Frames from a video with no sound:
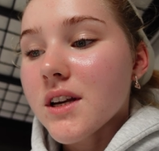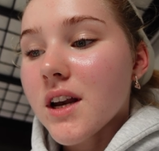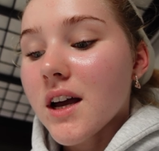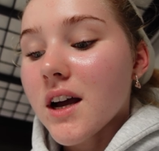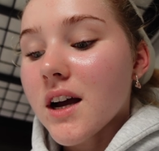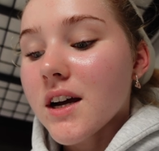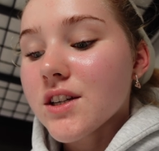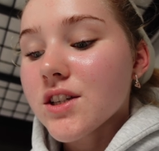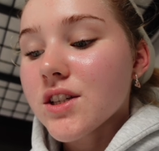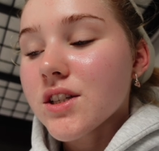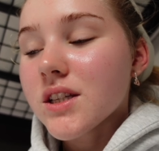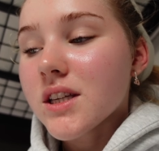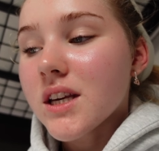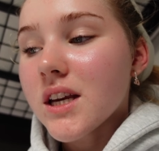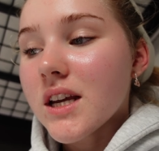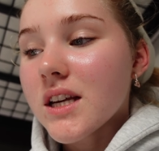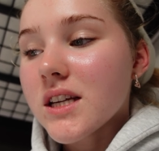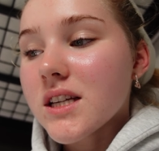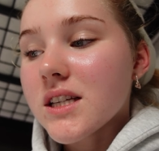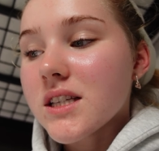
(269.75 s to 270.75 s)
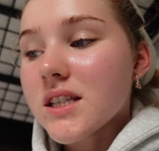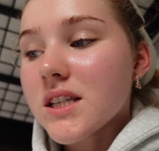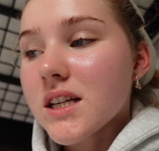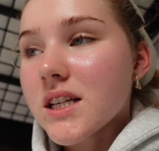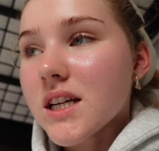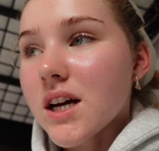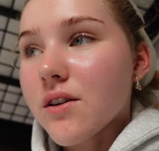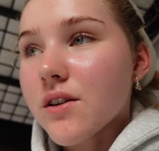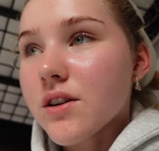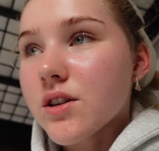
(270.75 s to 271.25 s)
Like, I just need to sit
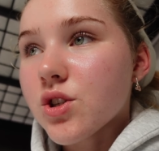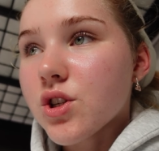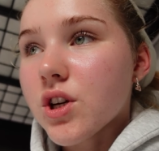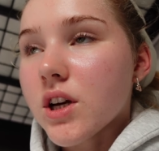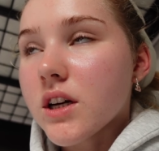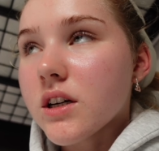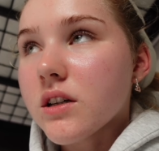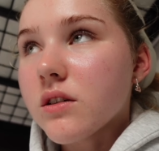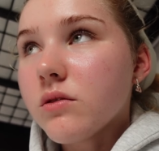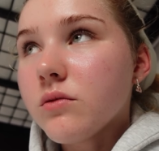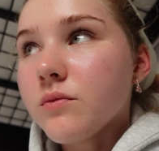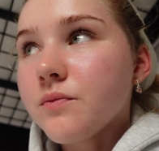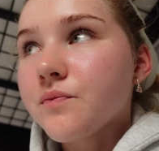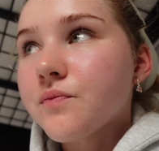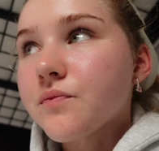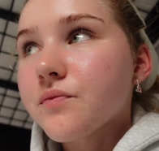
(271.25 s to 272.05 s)
down and chill,